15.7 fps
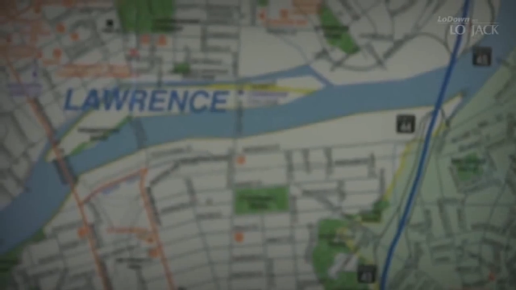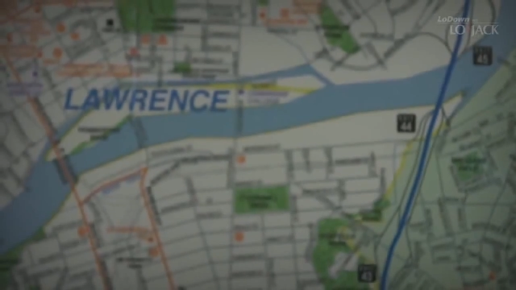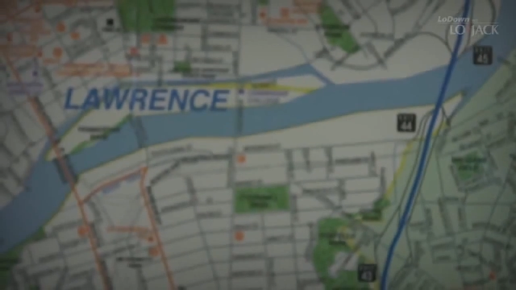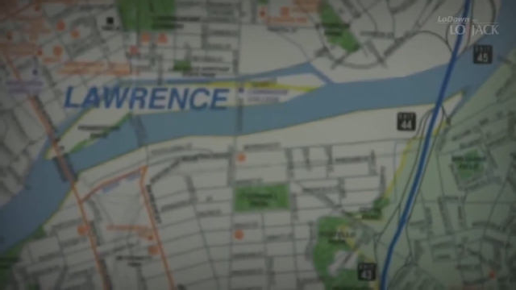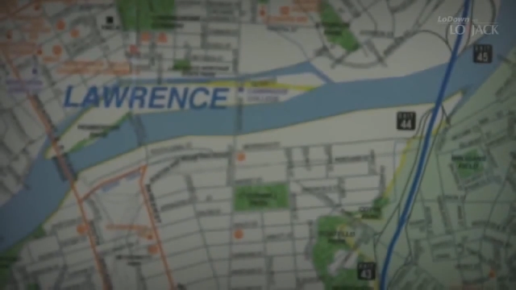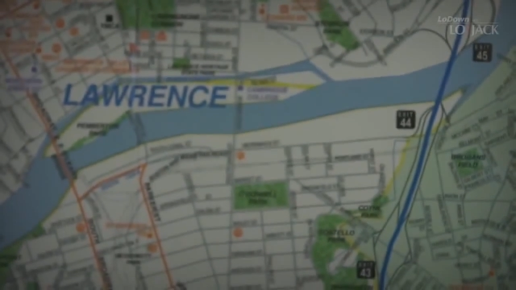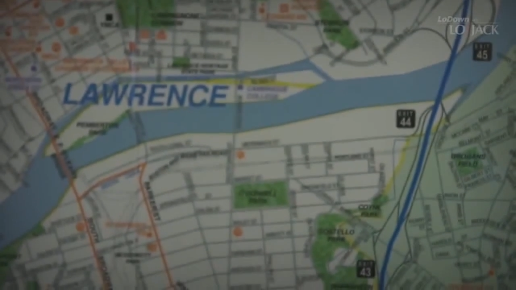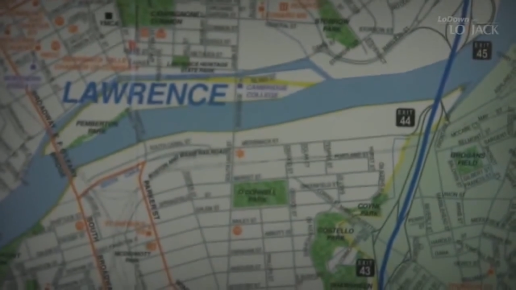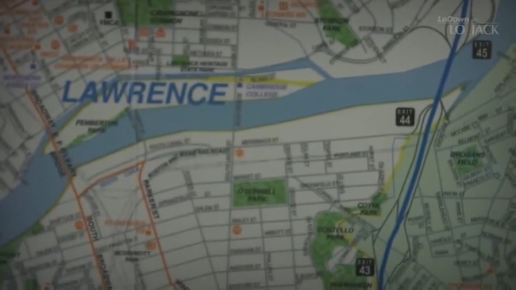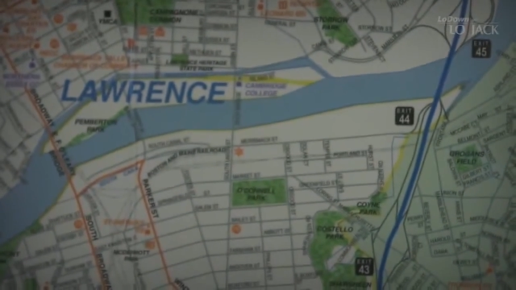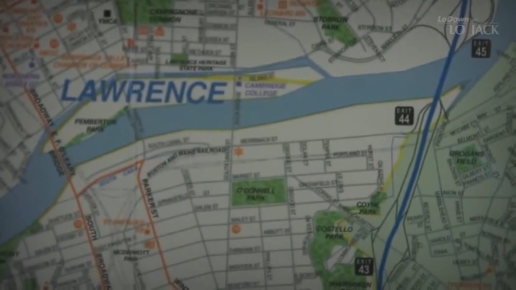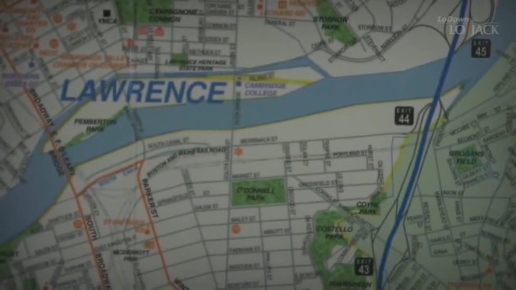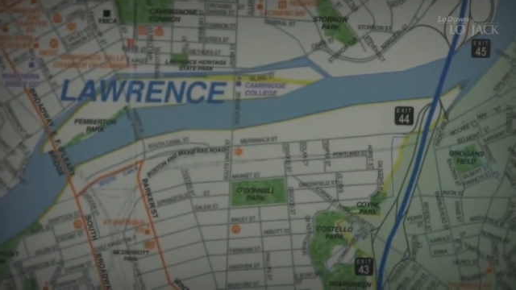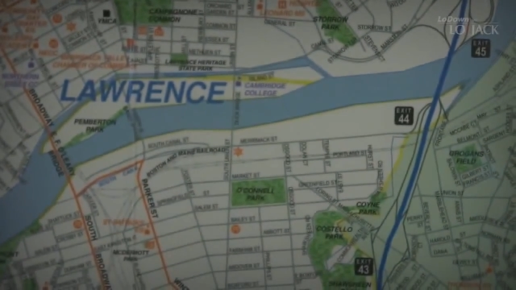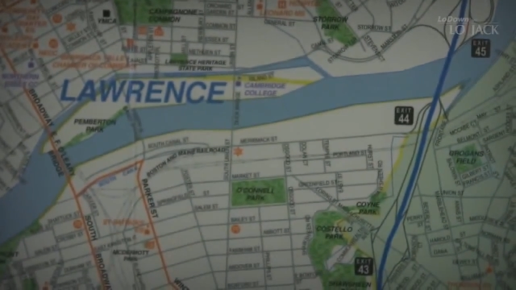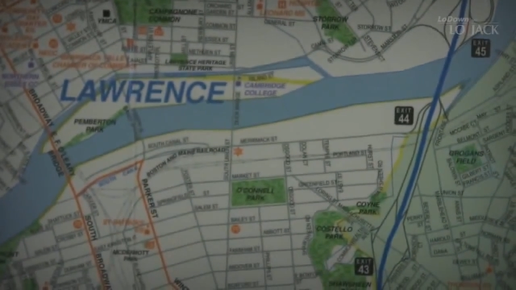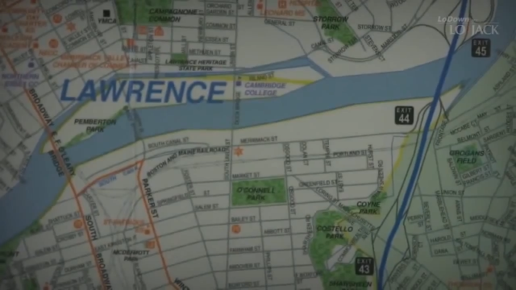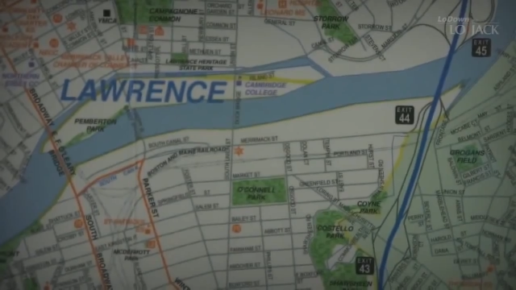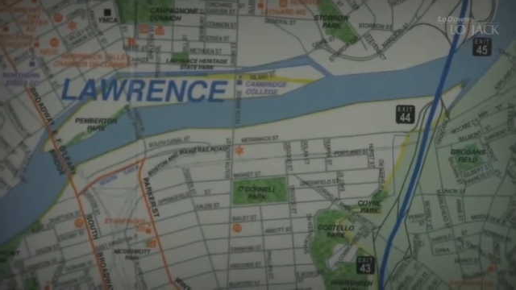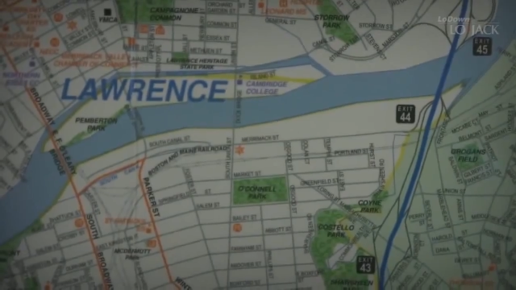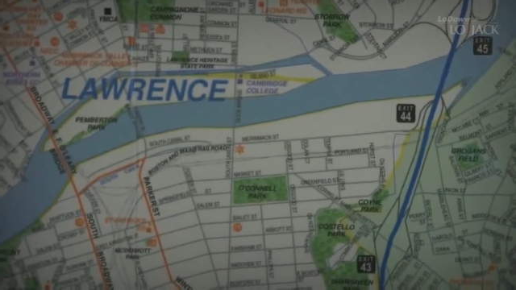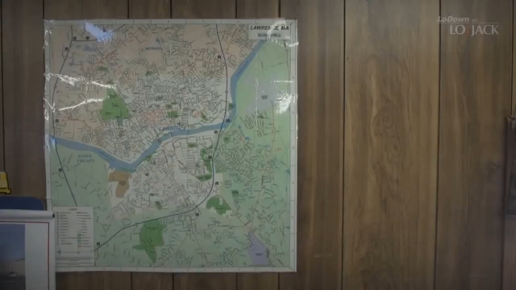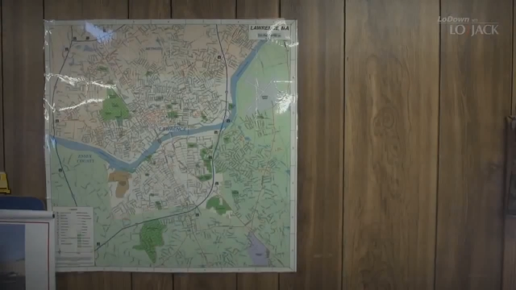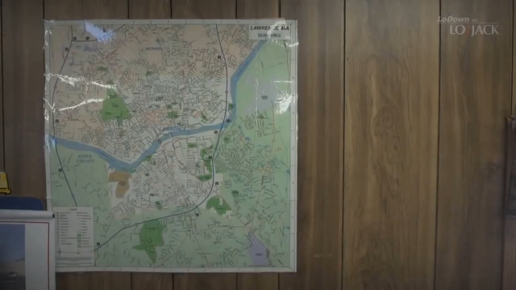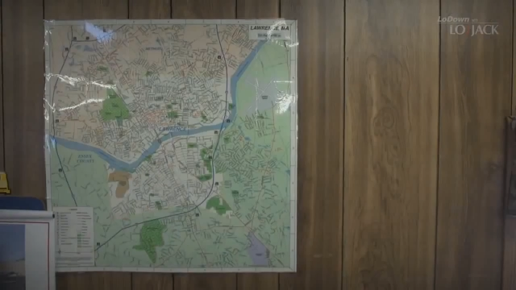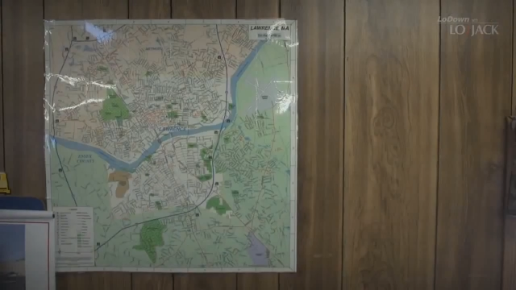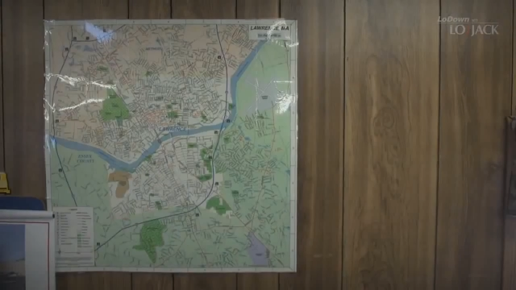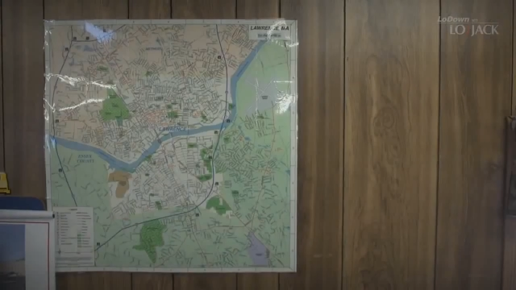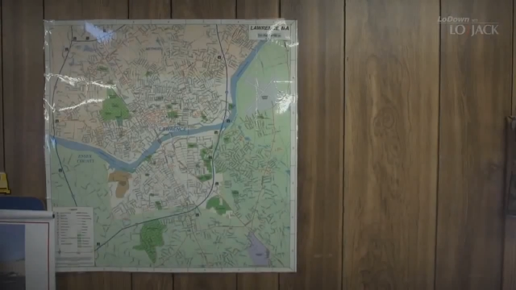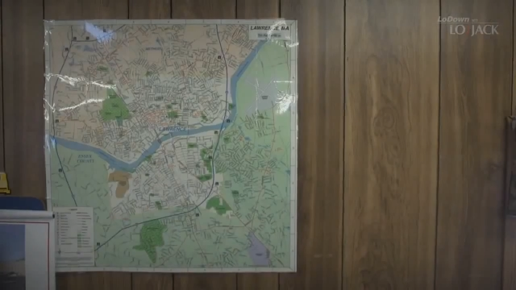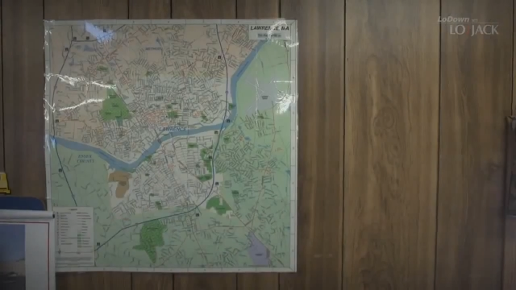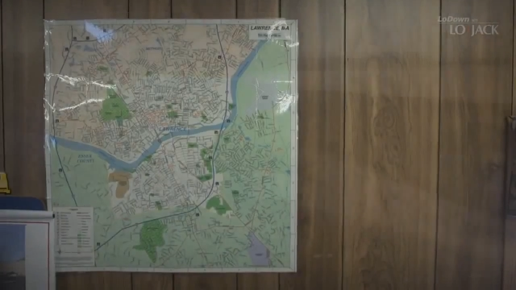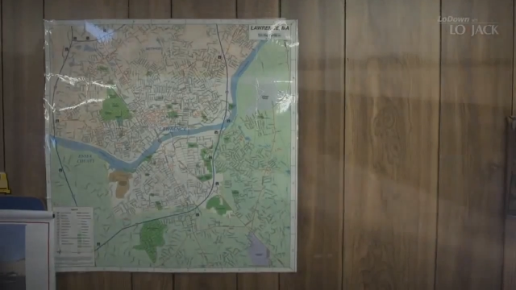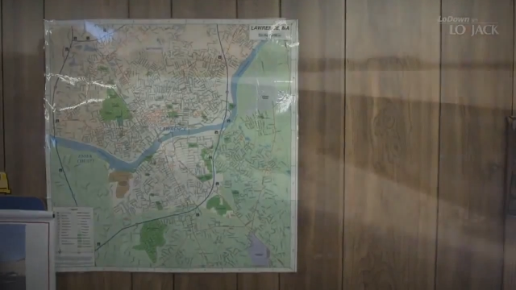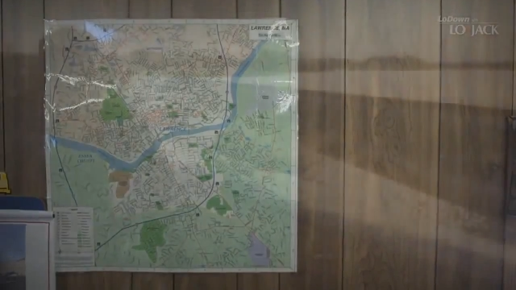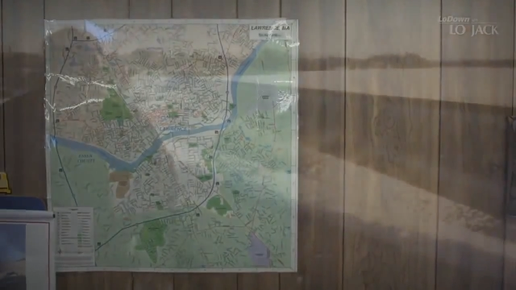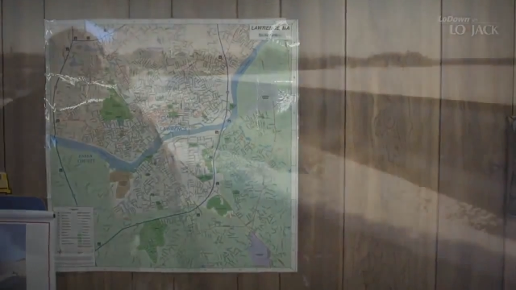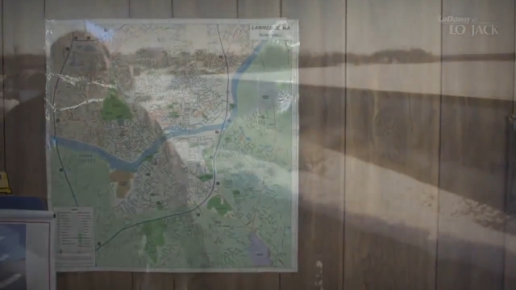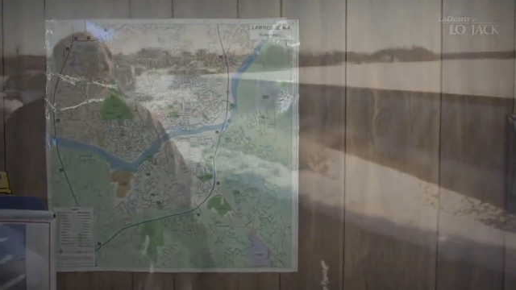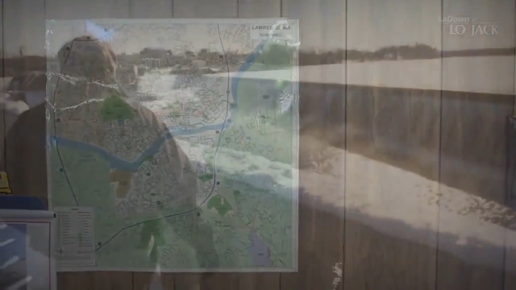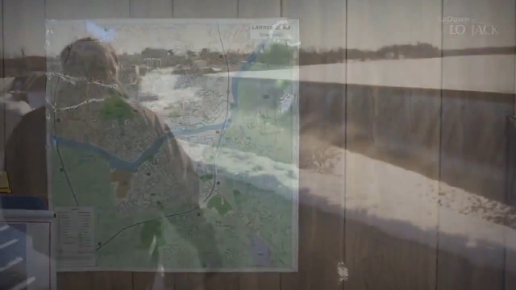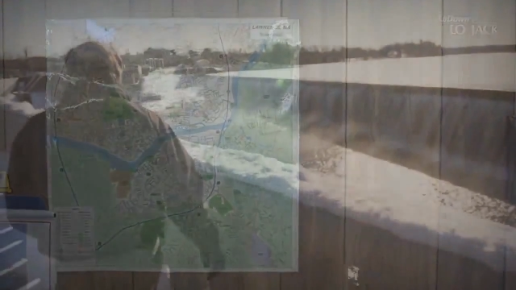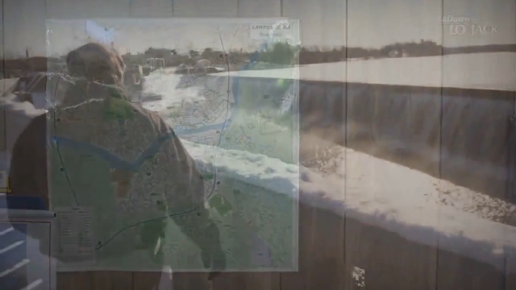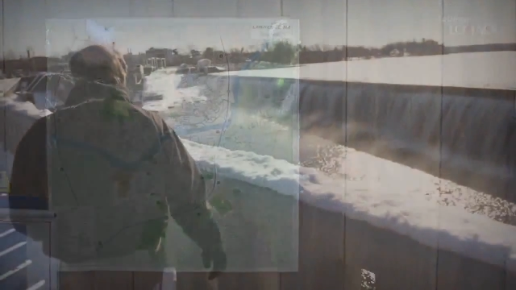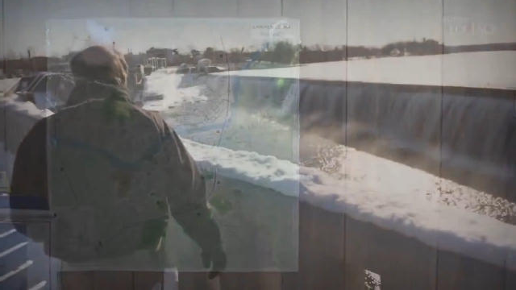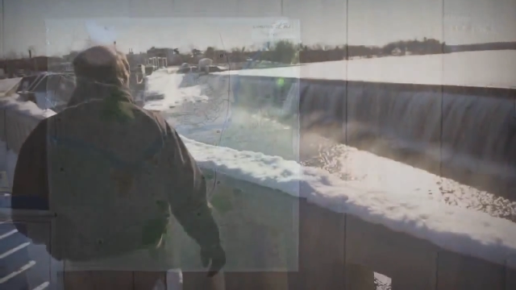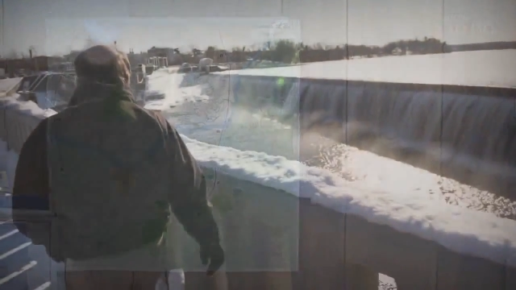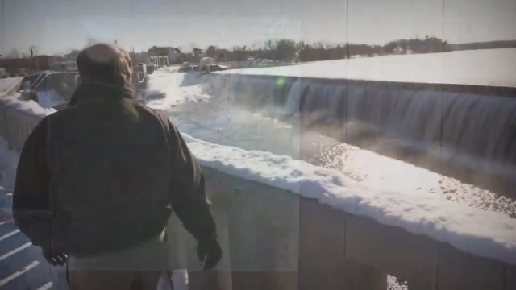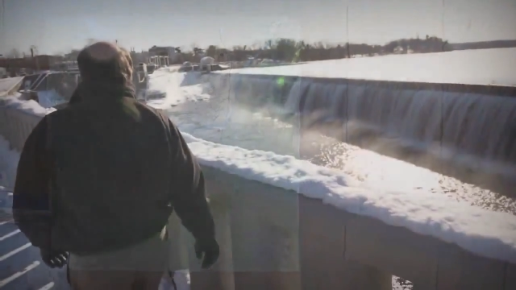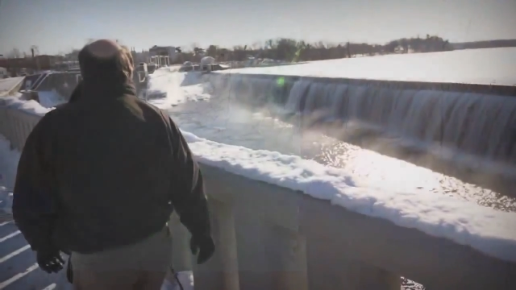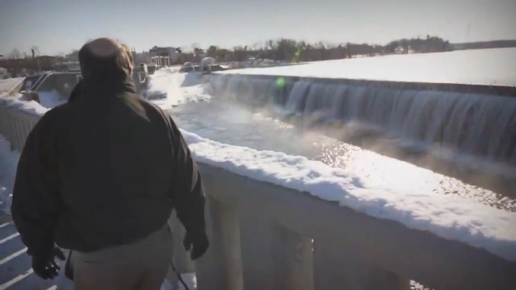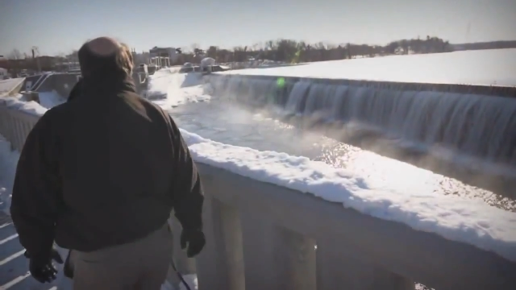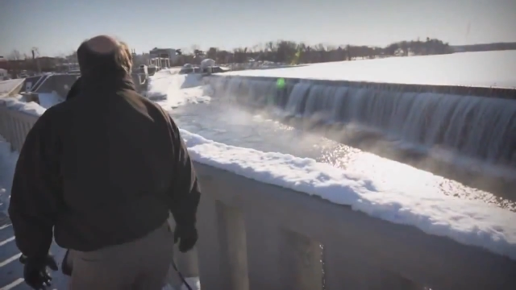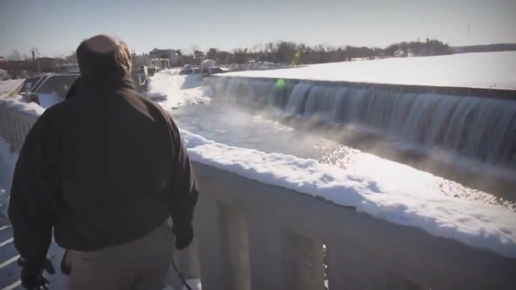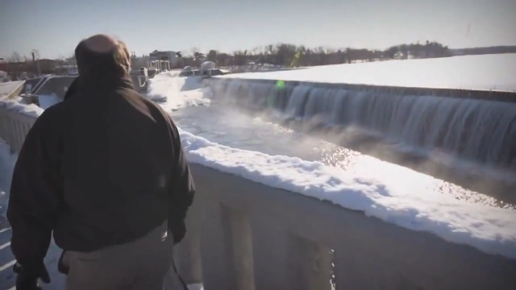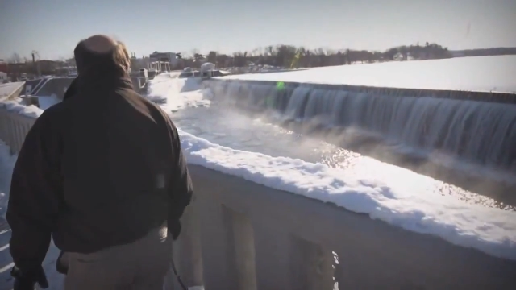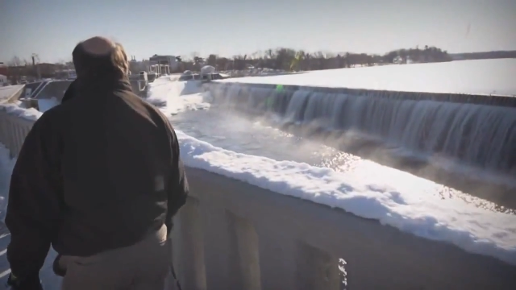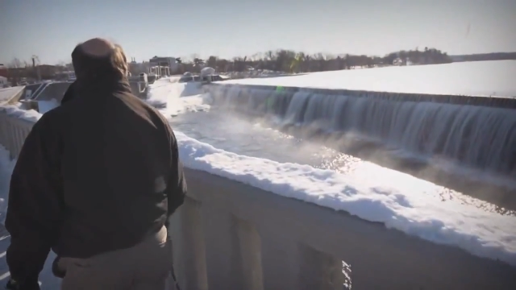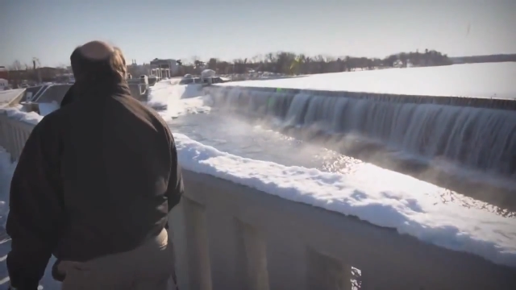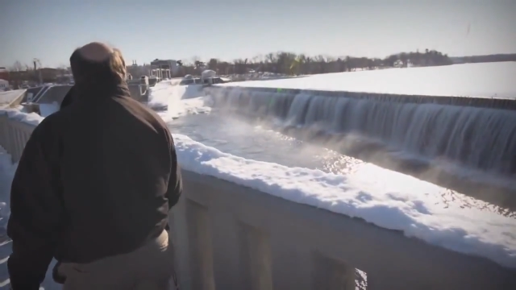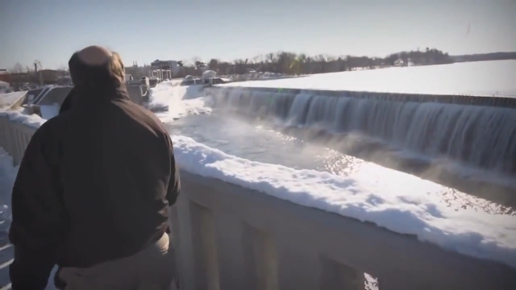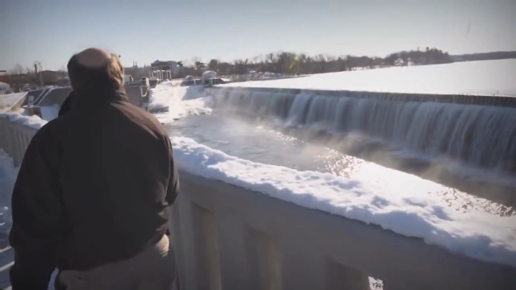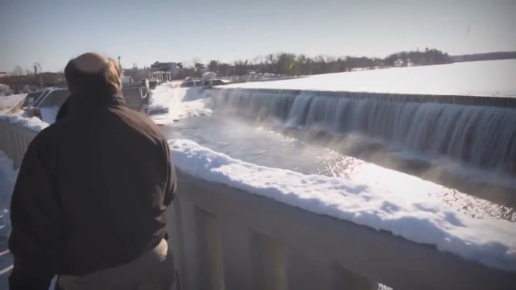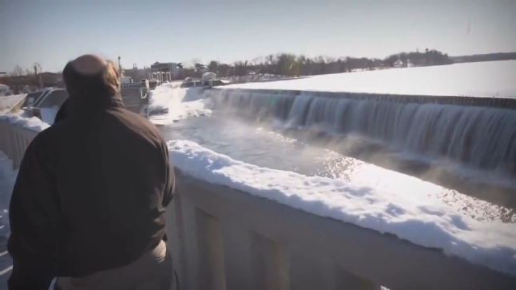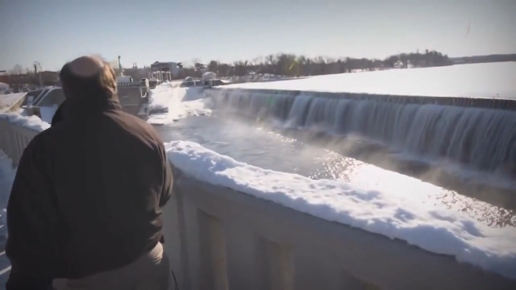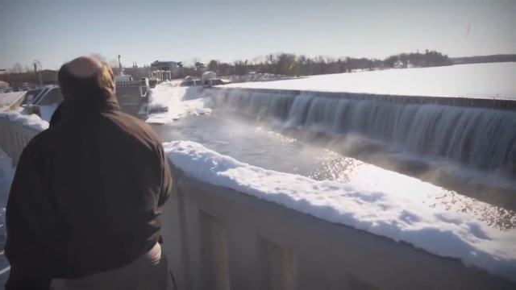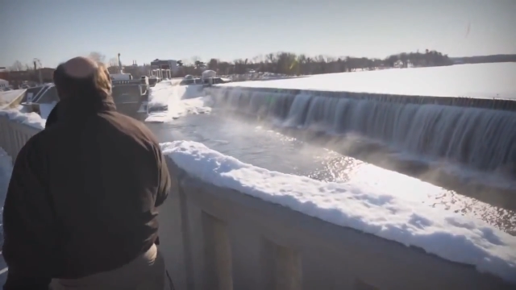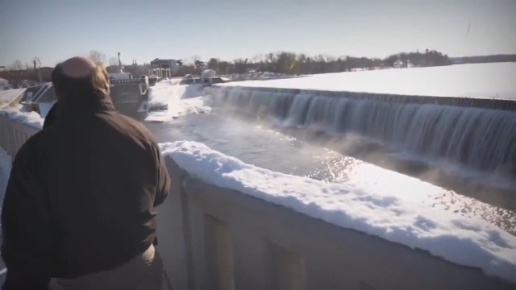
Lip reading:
No face is visible, so there are no lips to read.